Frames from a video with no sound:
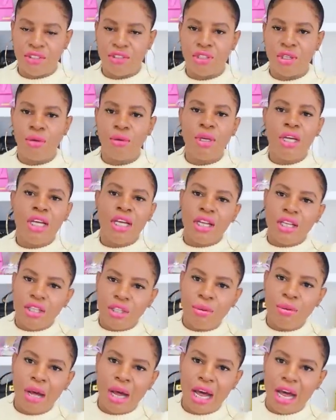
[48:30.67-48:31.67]
So
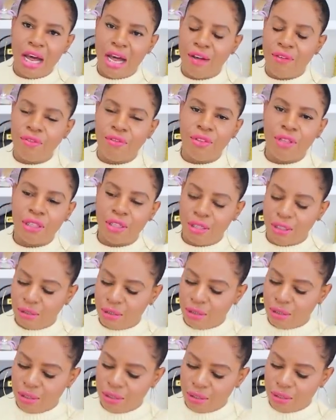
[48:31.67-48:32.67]
you have
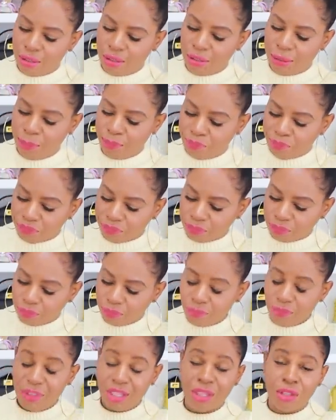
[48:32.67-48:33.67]
the, the,
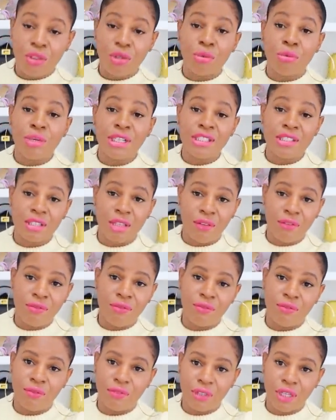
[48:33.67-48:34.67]
the risk
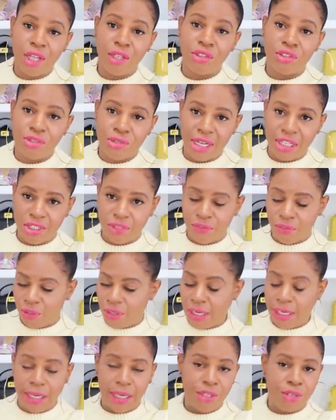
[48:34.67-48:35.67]
of color
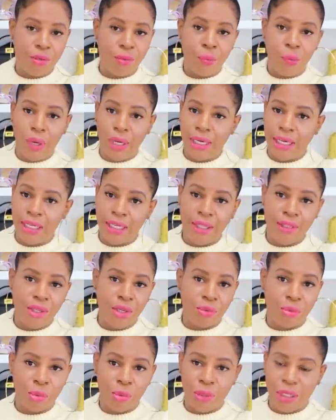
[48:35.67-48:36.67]
transfer, and I don't want
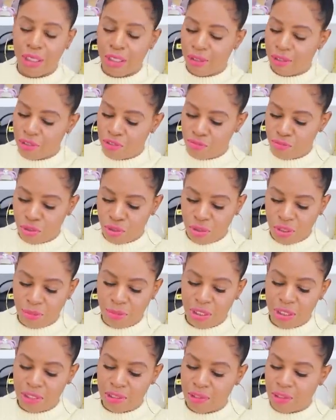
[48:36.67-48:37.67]
anything ruining this beauty
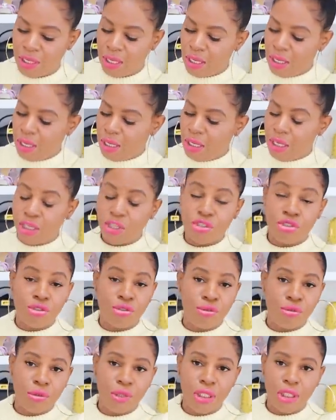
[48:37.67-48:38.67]
because it is
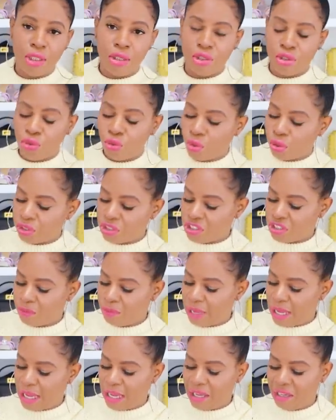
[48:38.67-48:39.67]
truly a gorgeous
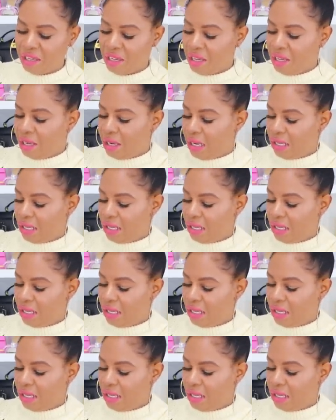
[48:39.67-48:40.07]
bag.